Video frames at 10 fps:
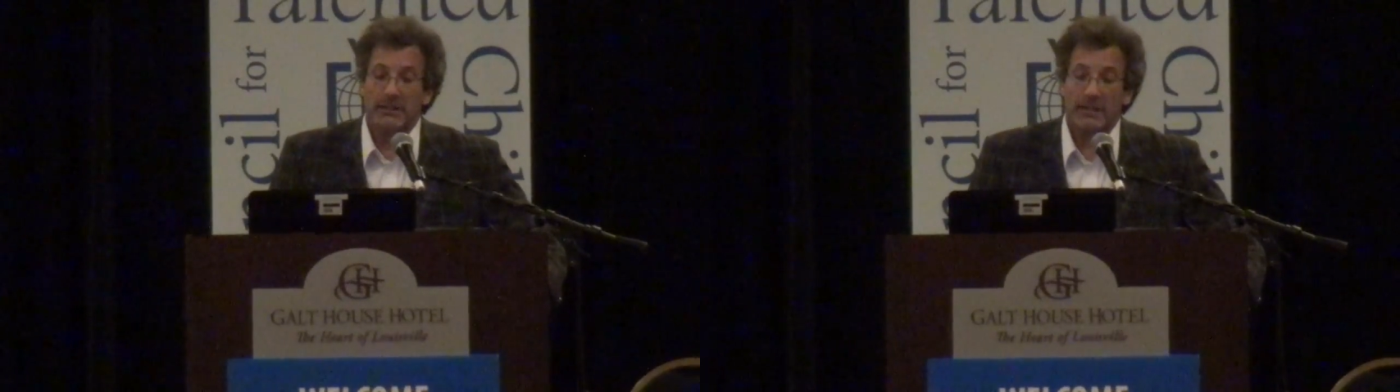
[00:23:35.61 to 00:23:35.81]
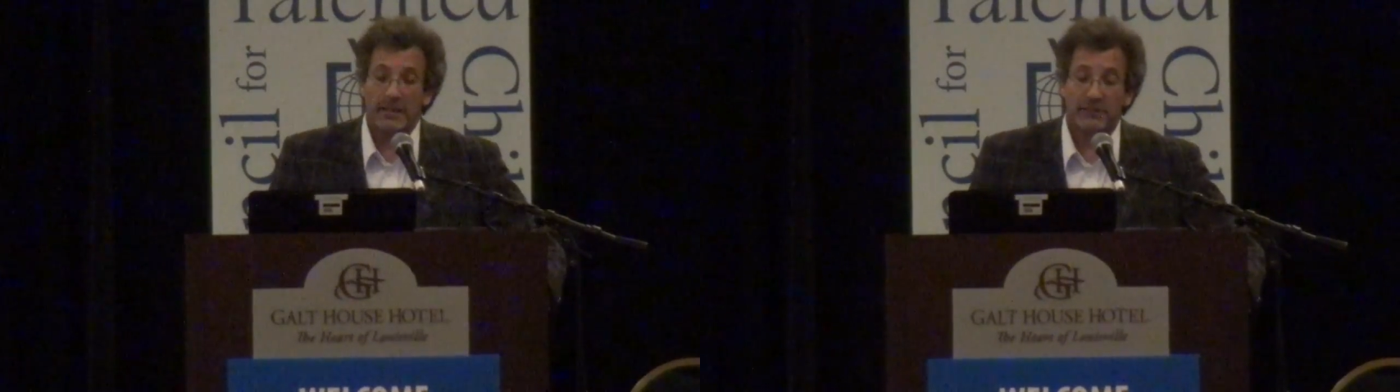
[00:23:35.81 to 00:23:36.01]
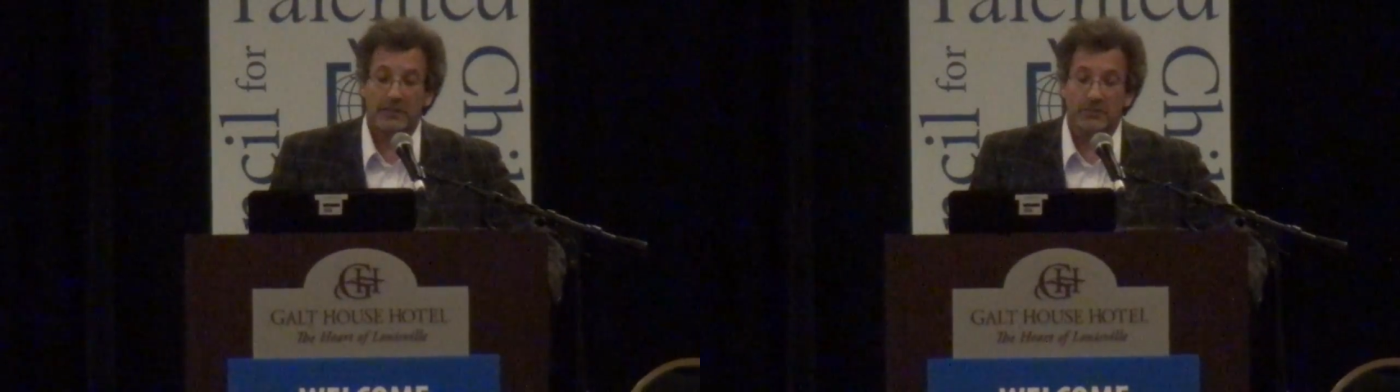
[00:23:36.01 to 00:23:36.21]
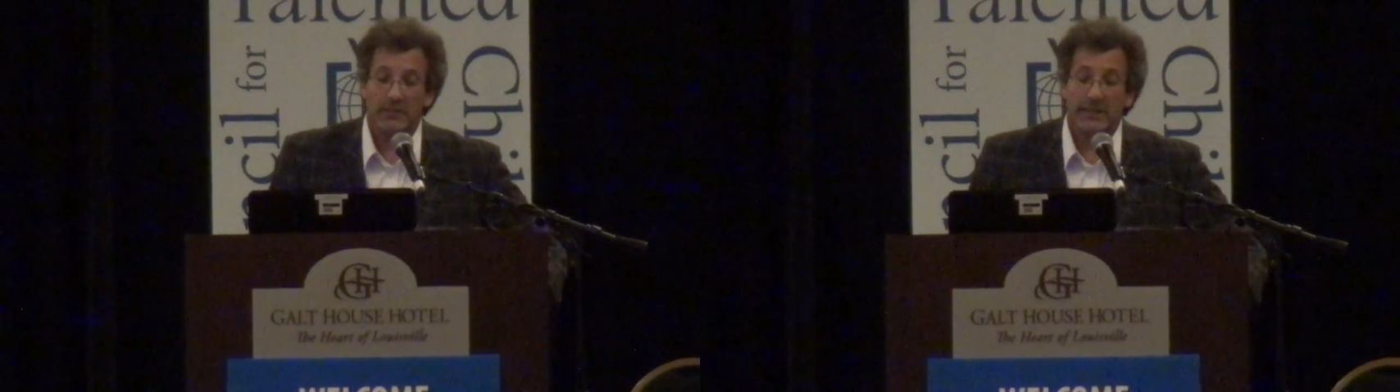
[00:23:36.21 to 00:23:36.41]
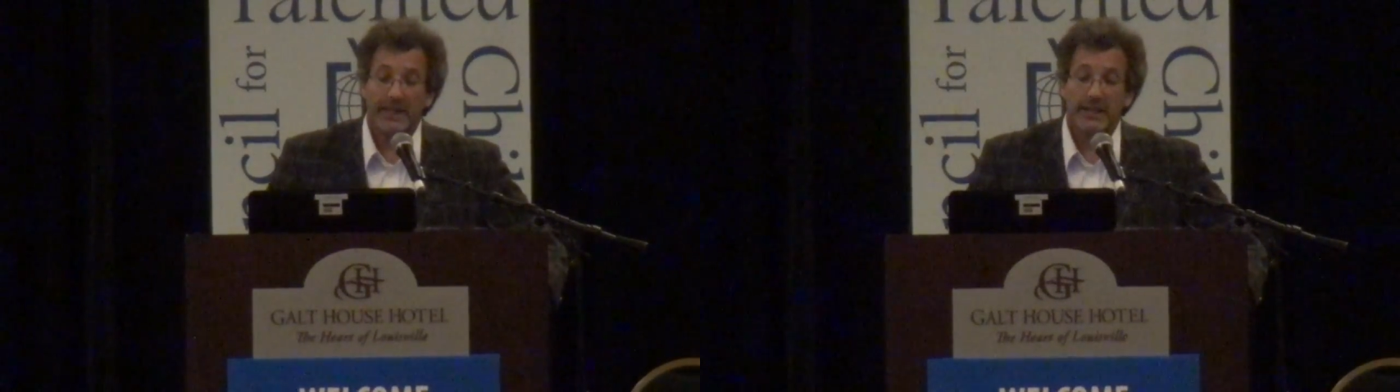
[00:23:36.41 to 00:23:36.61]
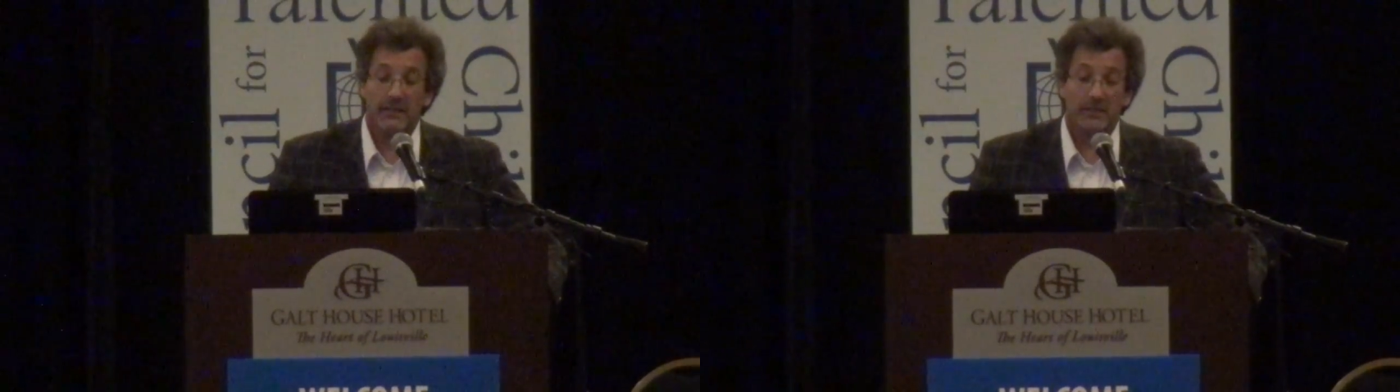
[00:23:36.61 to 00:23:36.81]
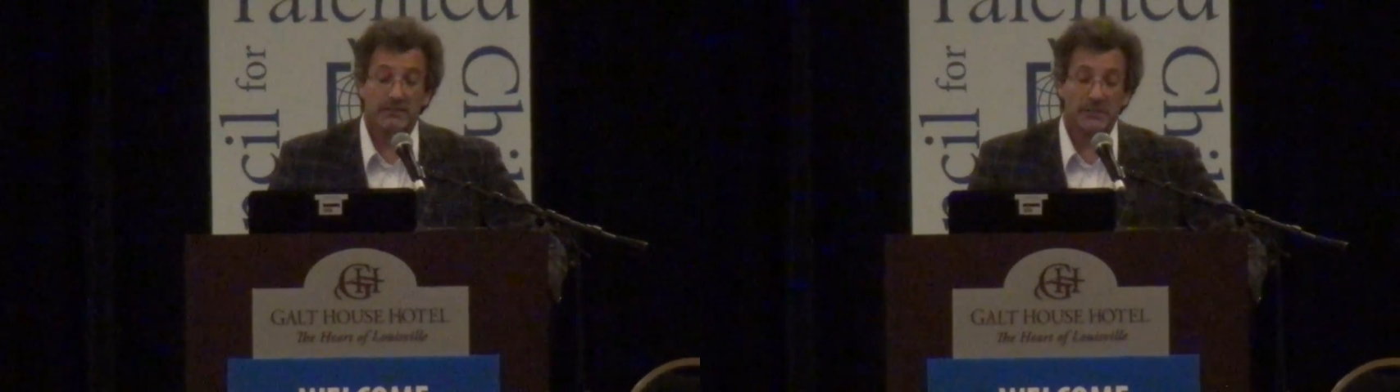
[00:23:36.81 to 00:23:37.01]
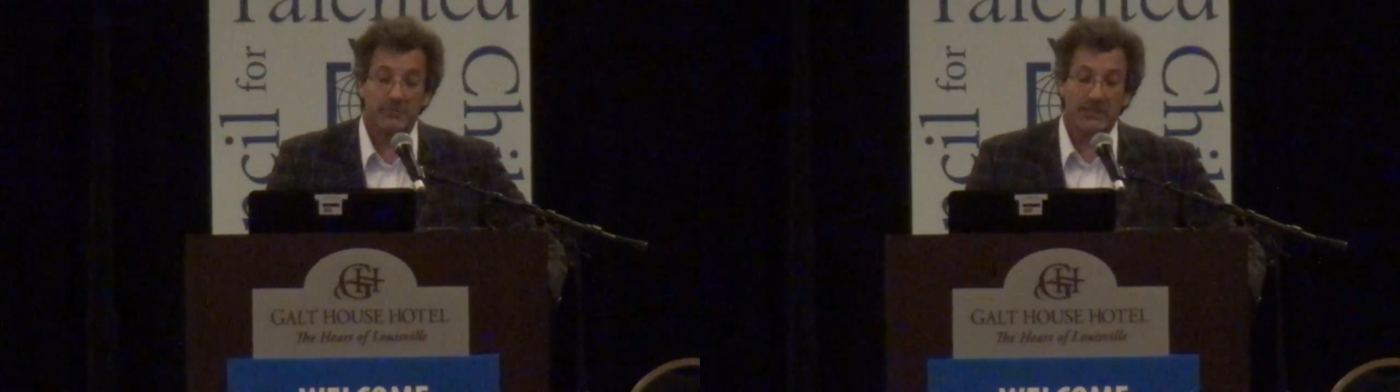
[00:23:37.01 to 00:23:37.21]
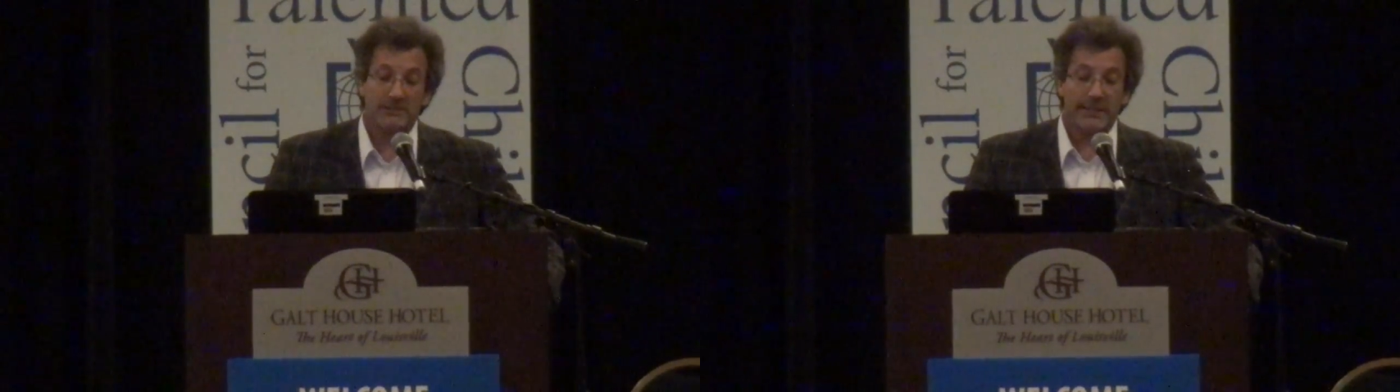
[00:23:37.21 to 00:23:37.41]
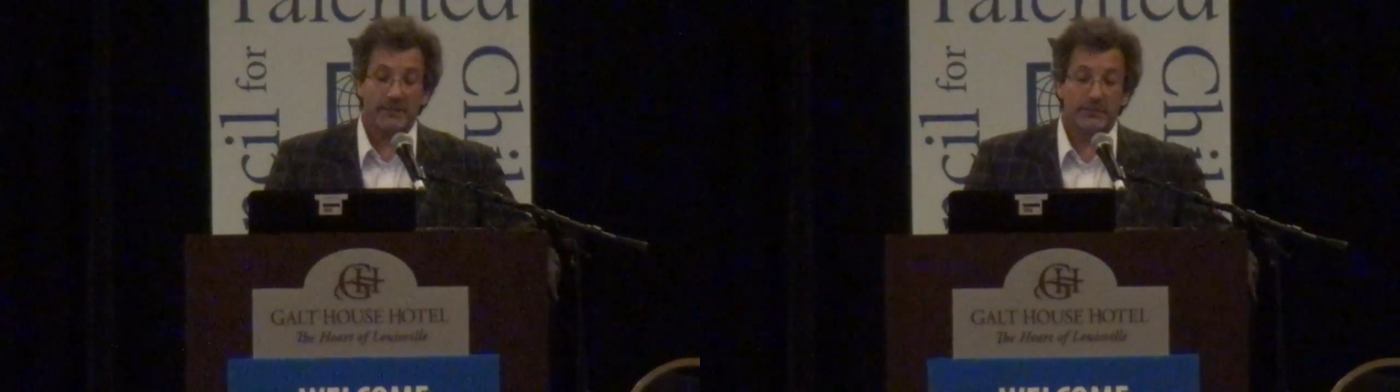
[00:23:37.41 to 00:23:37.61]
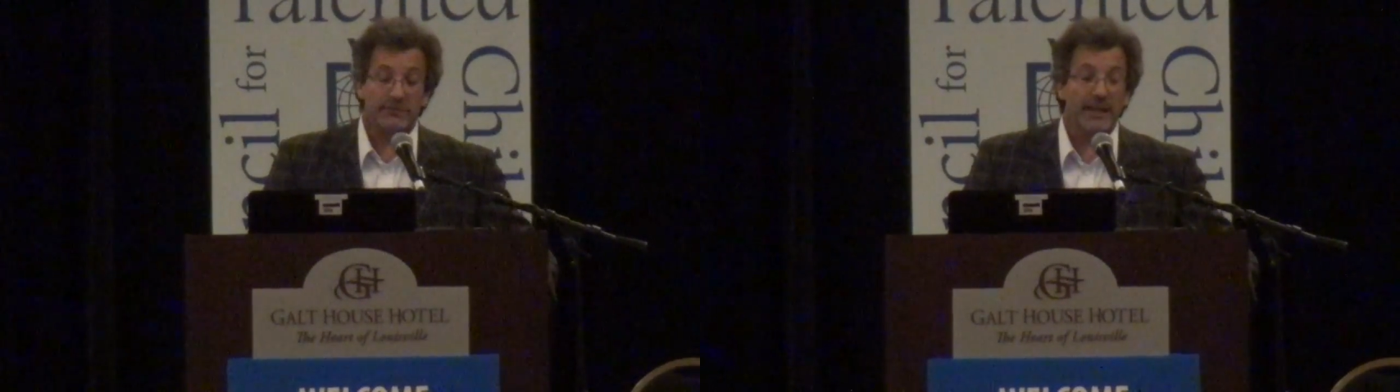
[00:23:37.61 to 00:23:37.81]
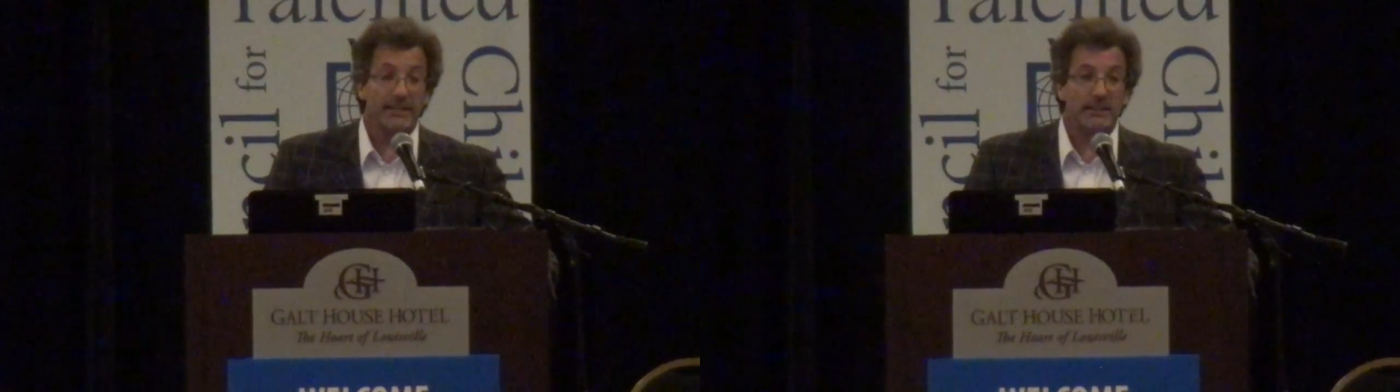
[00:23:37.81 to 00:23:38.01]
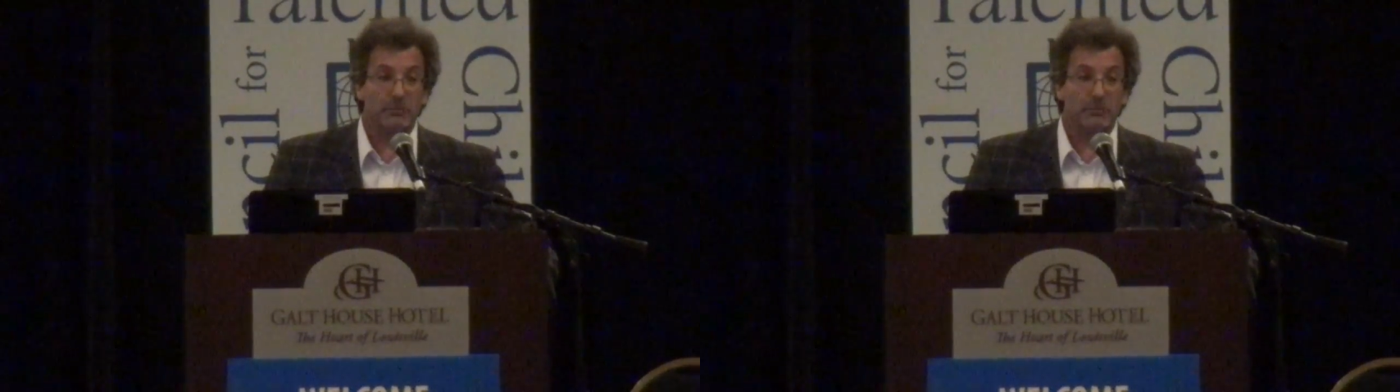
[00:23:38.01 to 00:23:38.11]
If you look at something like defining the